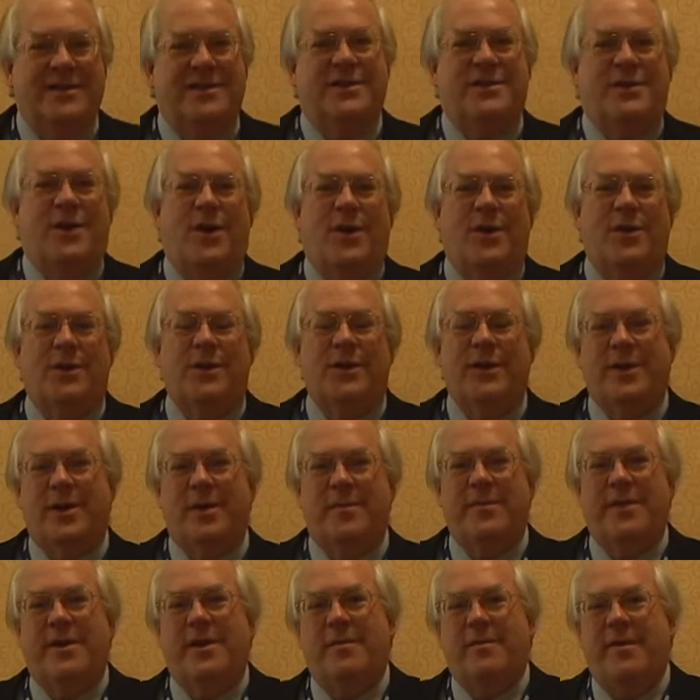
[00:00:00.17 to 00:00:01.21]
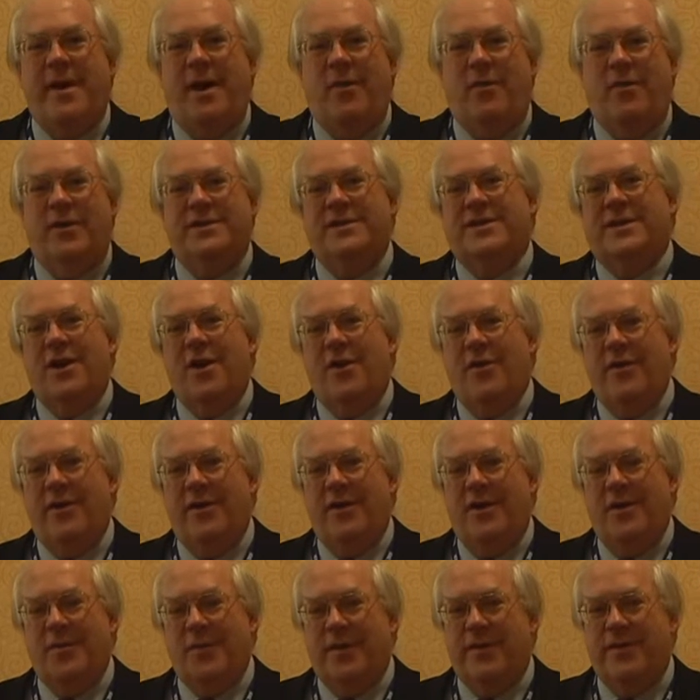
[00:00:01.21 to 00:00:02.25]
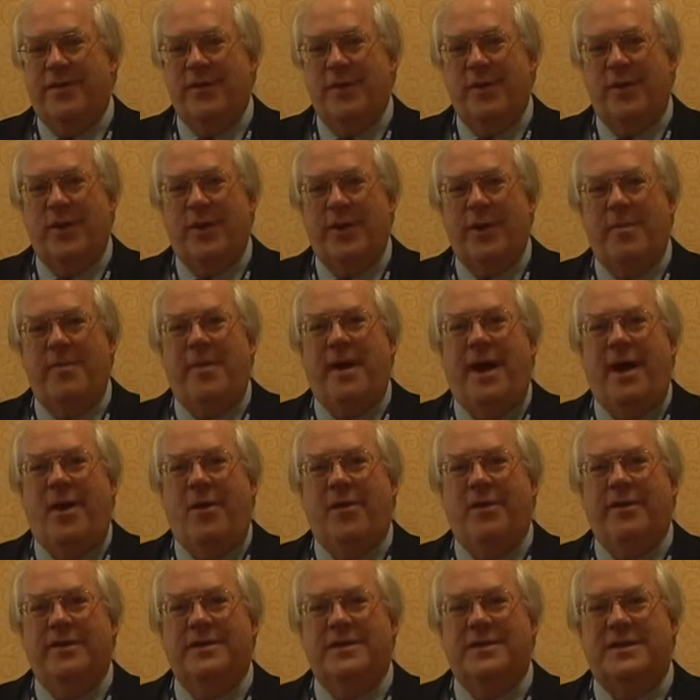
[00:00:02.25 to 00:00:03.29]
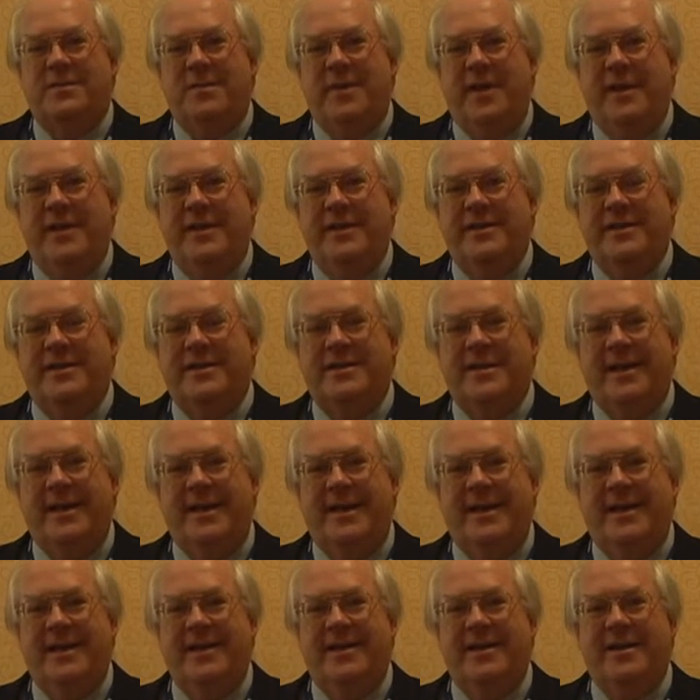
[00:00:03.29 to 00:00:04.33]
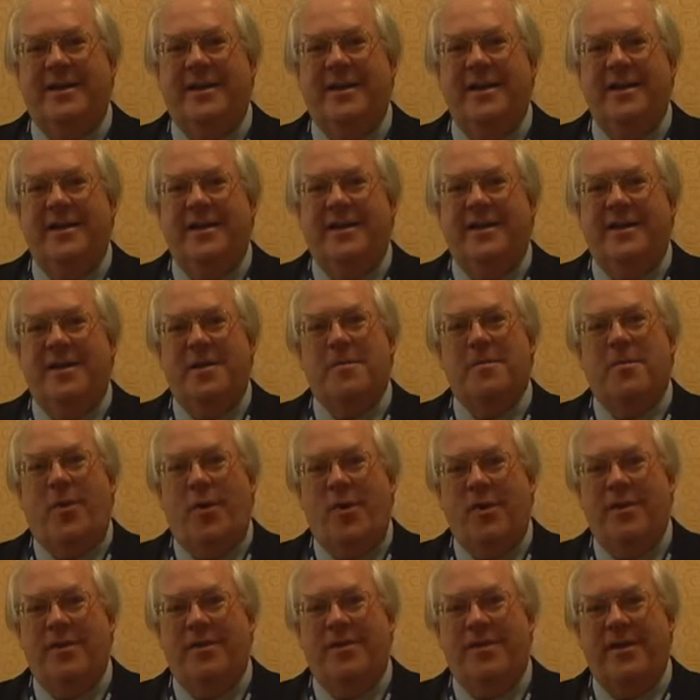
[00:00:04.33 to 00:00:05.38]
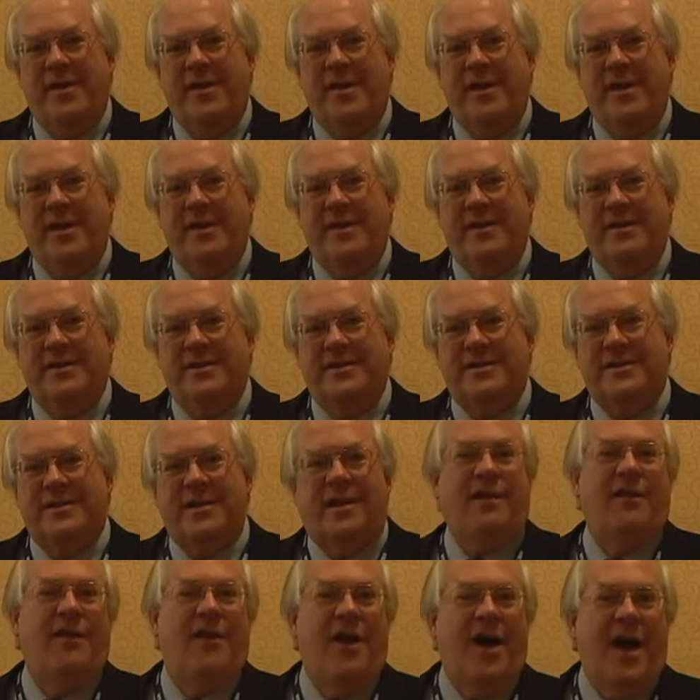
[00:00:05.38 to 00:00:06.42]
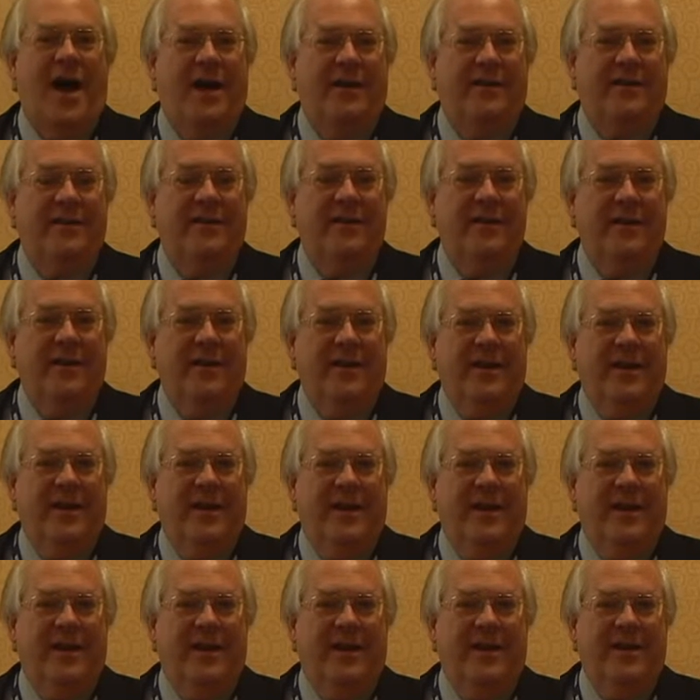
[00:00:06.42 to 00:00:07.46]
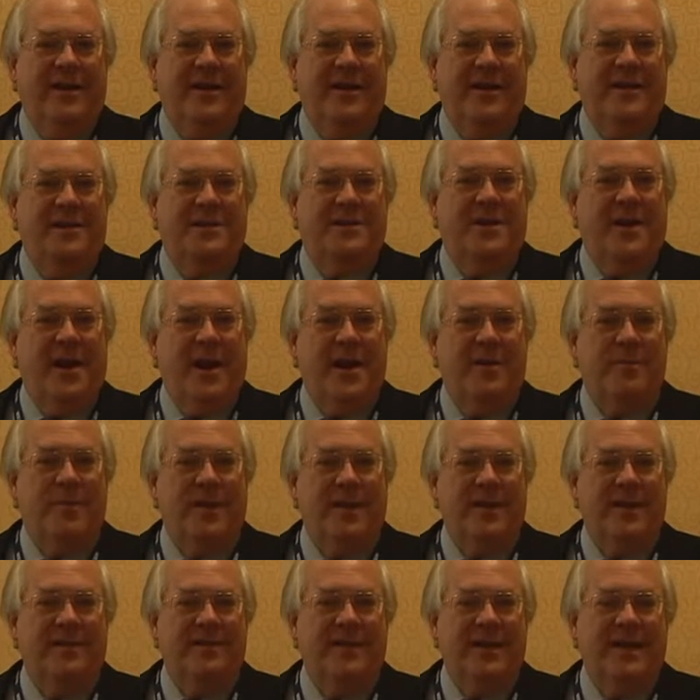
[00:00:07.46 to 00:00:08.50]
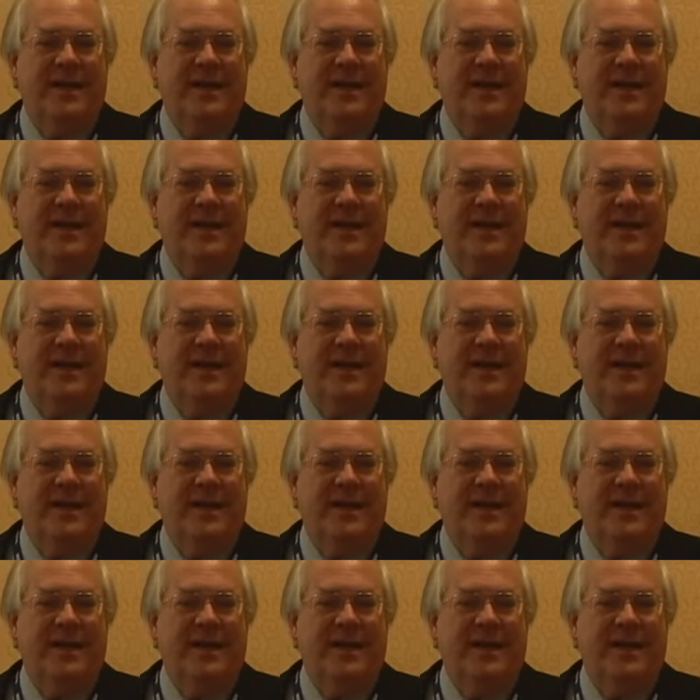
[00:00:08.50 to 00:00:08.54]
to talk a little bit about what's going on with nuclear power in space, and the important thing is a lot, and it's enabling.